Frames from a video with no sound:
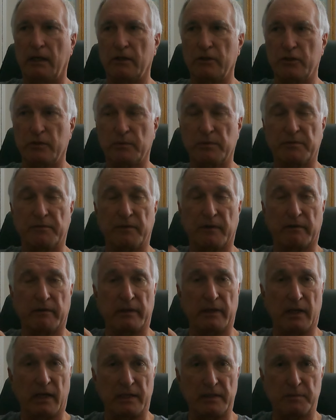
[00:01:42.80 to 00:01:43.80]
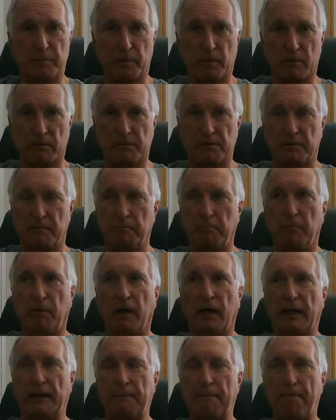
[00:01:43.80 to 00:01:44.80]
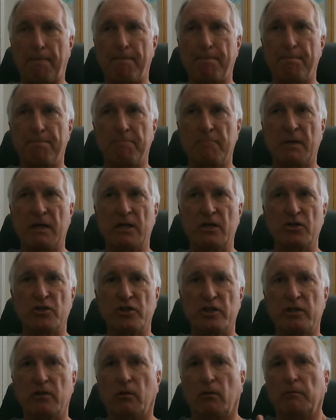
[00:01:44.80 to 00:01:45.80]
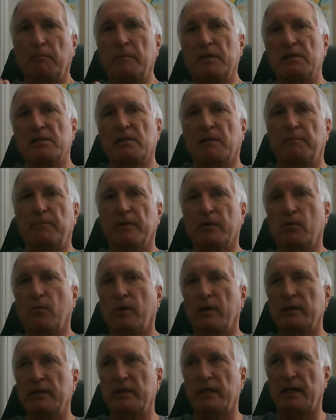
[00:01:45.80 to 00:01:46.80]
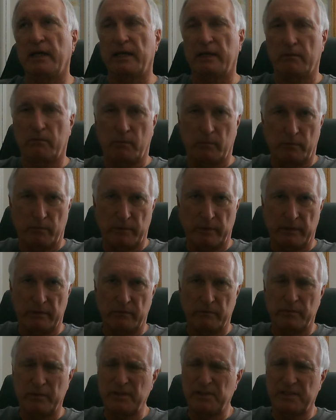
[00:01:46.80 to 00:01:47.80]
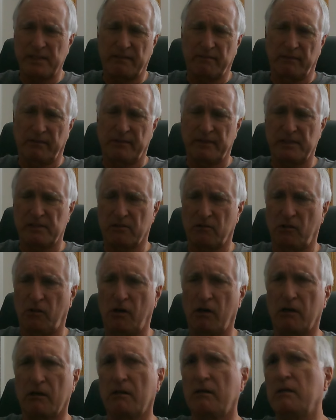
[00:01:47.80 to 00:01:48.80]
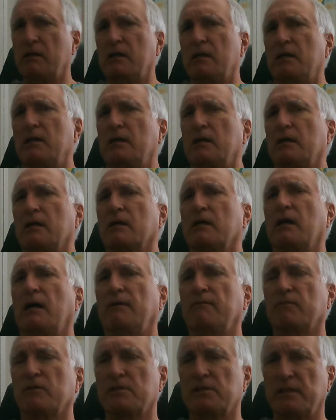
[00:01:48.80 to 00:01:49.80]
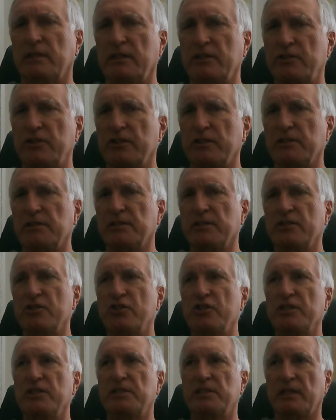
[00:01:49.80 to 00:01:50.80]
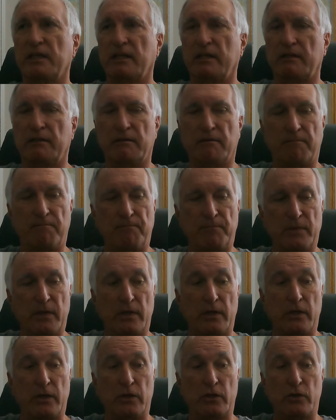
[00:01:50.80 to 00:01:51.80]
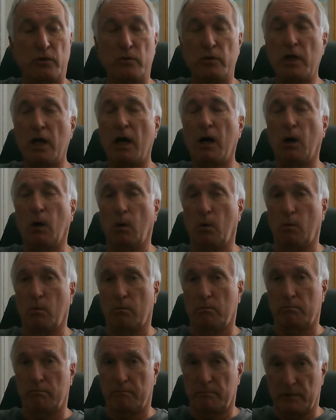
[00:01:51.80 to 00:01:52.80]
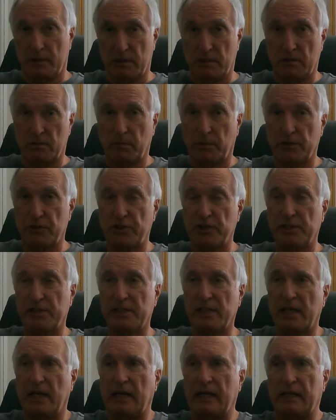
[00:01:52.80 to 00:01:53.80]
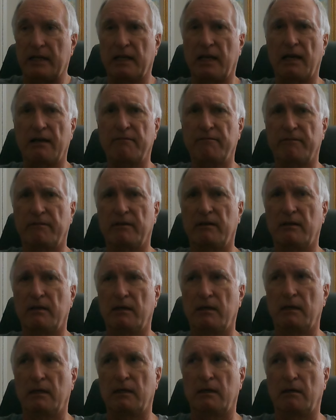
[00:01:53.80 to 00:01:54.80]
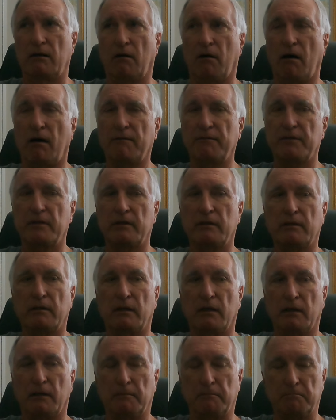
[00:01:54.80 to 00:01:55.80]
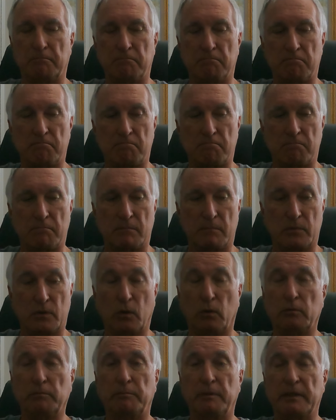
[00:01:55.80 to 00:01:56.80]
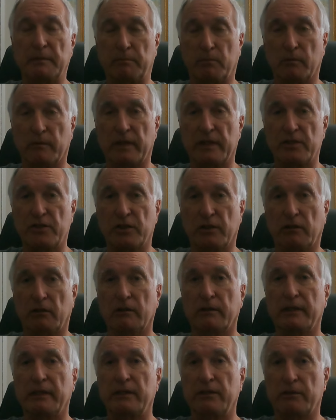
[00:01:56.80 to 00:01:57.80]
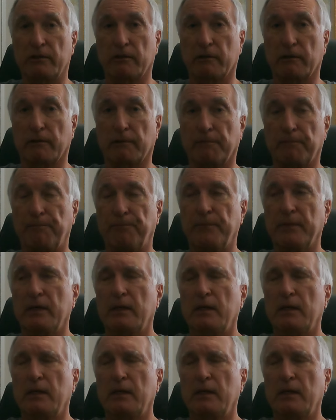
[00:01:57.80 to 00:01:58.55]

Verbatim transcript: And she was a very nice person, but she told me something one day when we, we used to have these long conversations, and she said, You know, this is what she said, and I've often. Uh, told people they should look into her.